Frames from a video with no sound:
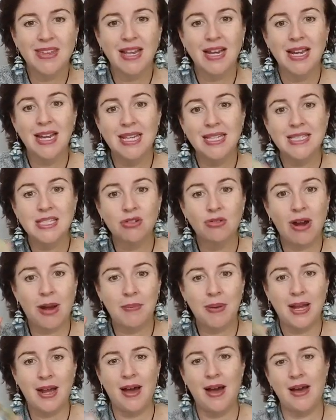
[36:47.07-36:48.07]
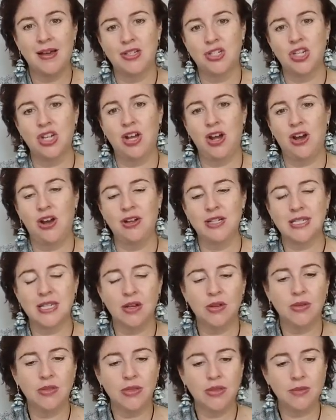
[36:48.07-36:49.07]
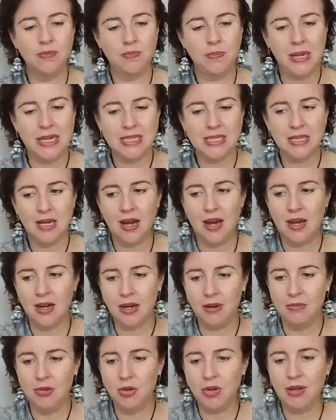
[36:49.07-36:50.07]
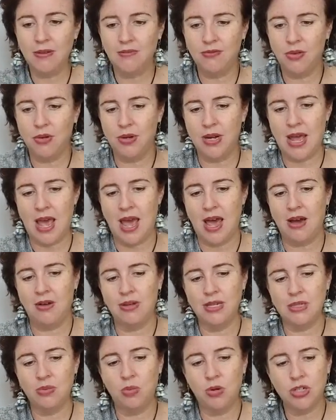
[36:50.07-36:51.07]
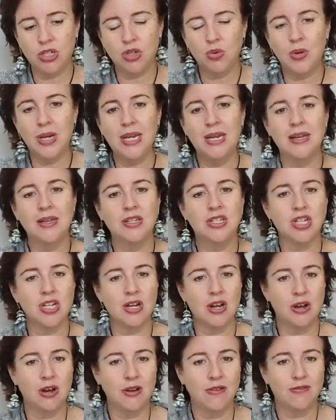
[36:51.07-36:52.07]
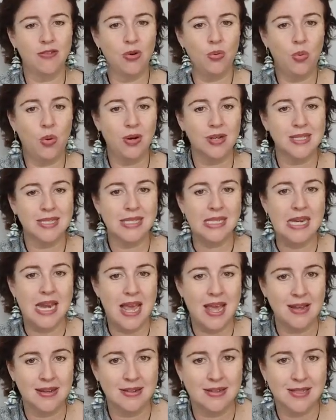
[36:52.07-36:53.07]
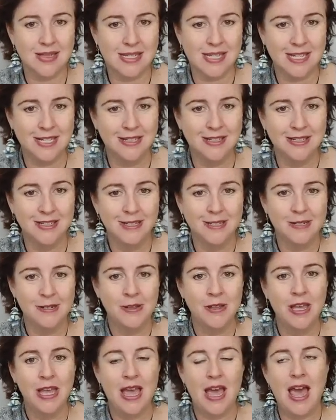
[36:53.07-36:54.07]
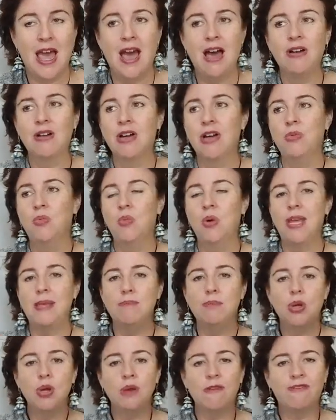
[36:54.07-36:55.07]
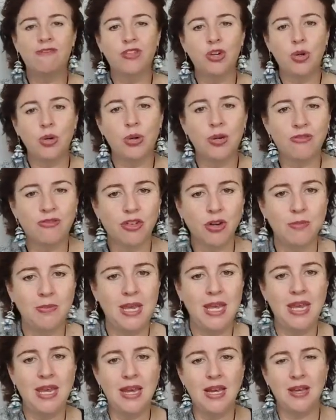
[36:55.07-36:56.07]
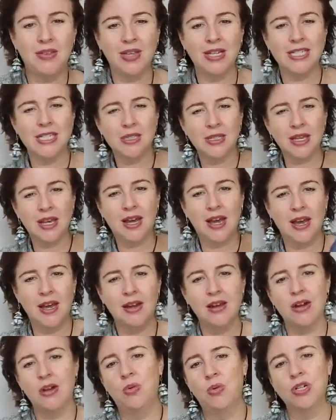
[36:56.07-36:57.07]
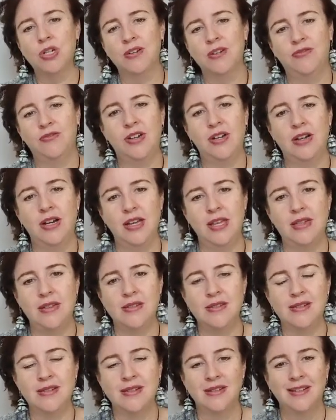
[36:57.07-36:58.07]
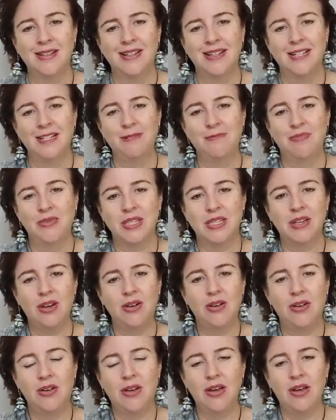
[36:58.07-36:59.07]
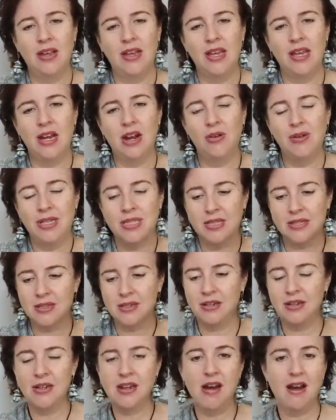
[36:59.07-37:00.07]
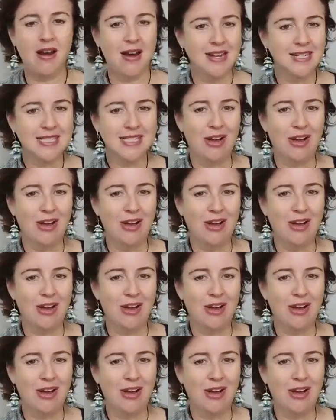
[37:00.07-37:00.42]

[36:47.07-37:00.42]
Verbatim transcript: Let's grab a card to go. So the best card I'm looking for now is what do we need to know for what's next? How can we move forward from here? That's the card I want to find. So, you know, it's nice.